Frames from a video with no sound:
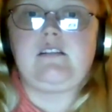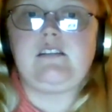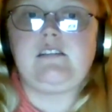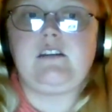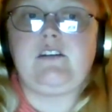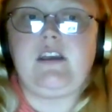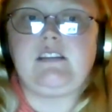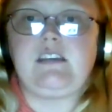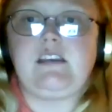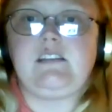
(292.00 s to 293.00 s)
This is the
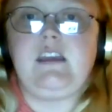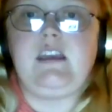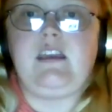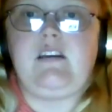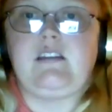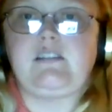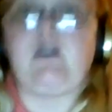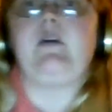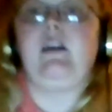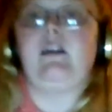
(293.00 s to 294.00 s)
craziest thing, you
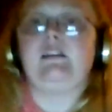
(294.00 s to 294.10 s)
guys. Oh,